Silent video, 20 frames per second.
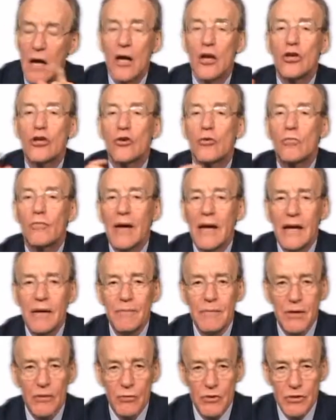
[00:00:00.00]
you may
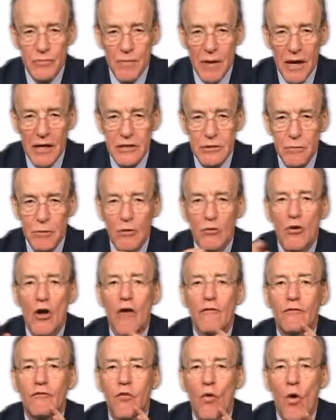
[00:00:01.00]
be responsible
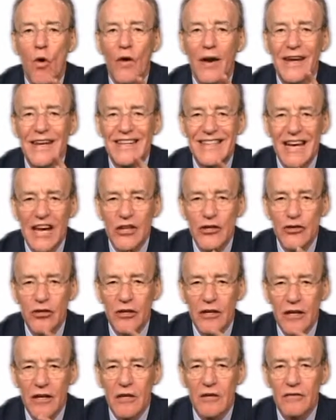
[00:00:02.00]
for
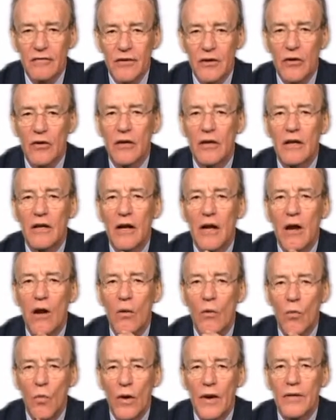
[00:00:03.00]
intentionally interfering
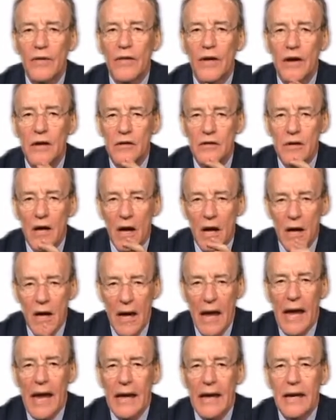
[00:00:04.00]
with
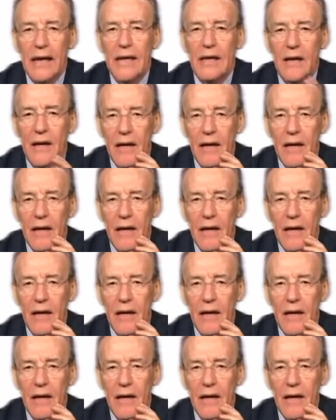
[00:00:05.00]
a